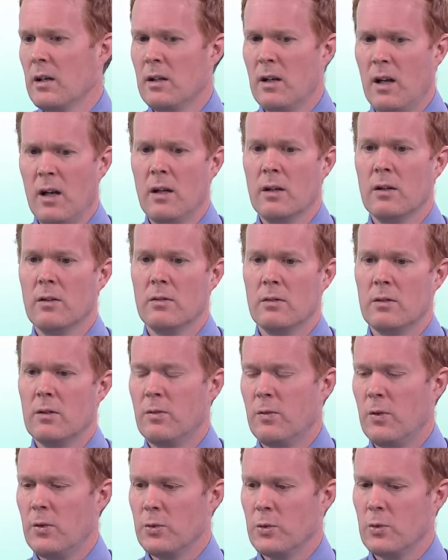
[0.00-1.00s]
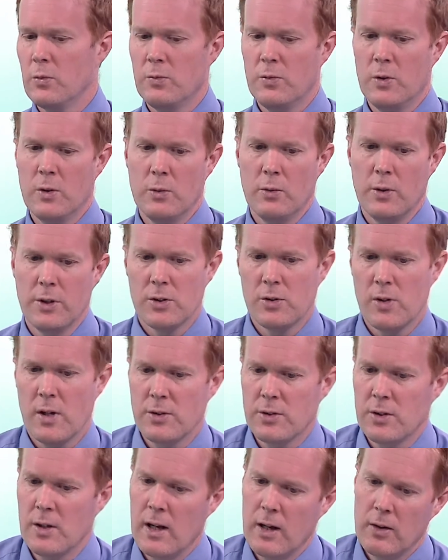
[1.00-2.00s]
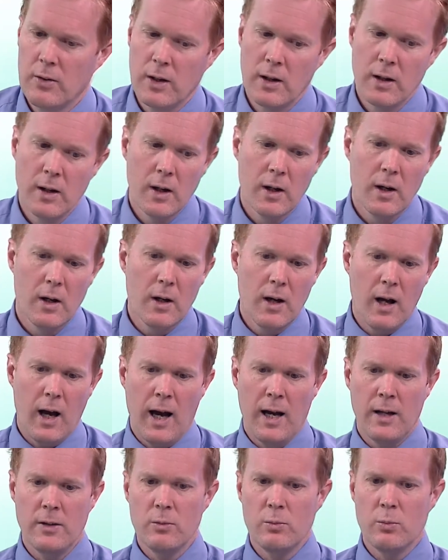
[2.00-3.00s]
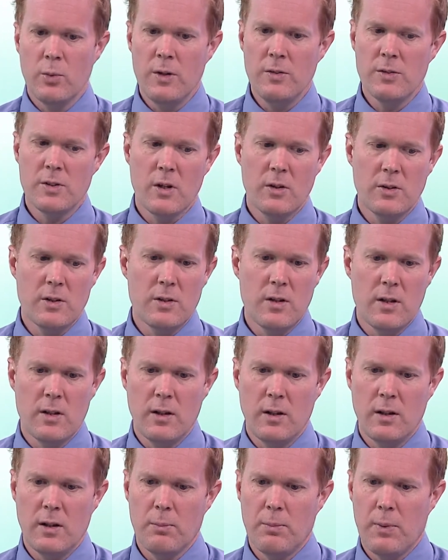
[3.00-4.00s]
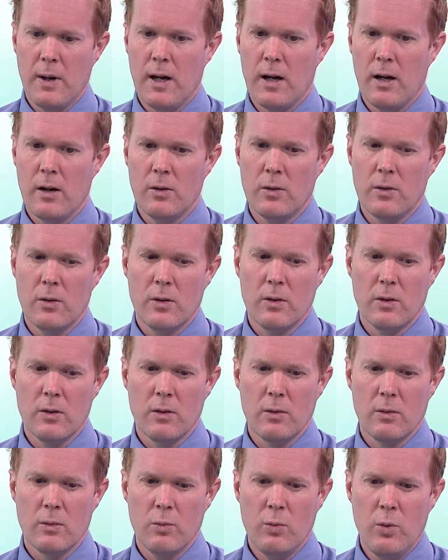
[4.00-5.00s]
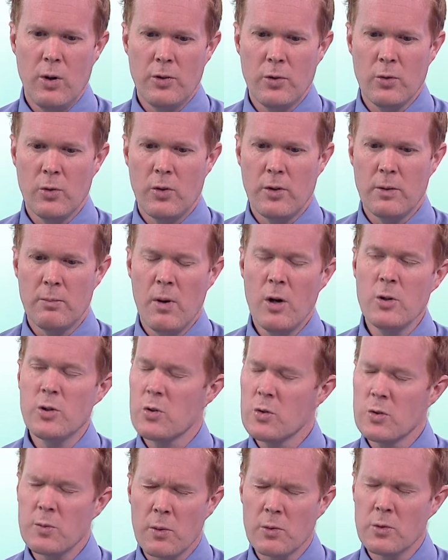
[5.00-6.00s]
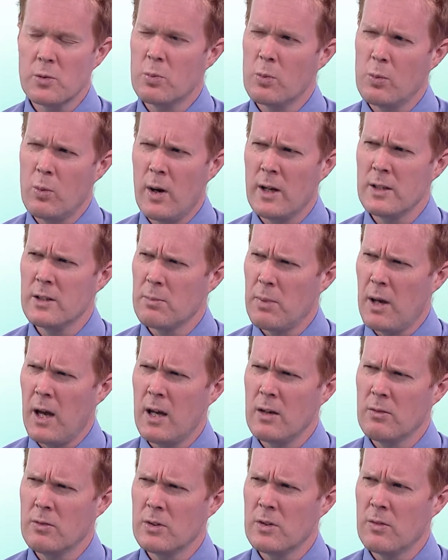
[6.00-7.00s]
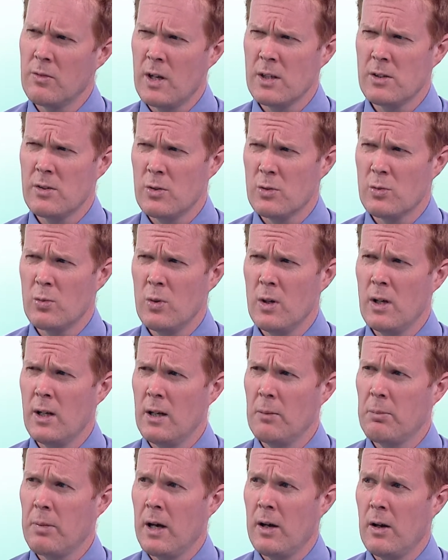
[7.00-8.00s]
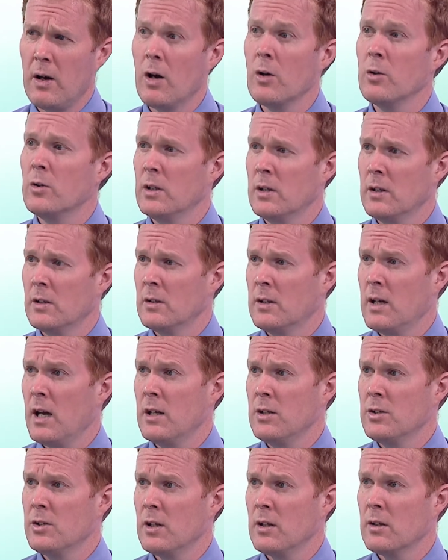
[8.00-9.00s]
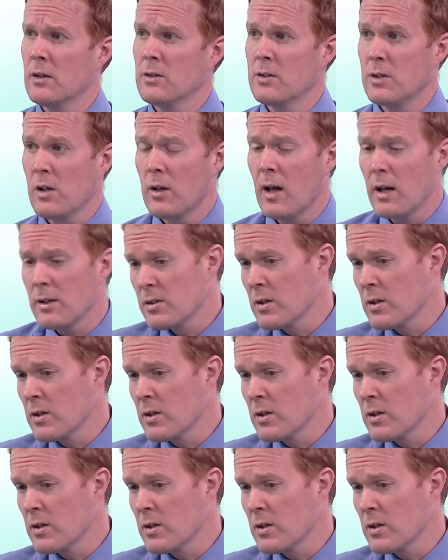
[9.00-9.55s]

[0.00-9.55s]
in the fossil fuel extraction area. And we've started to think about whether or not the most responsible way to behave as an investor is really about owning and engaging. And so that's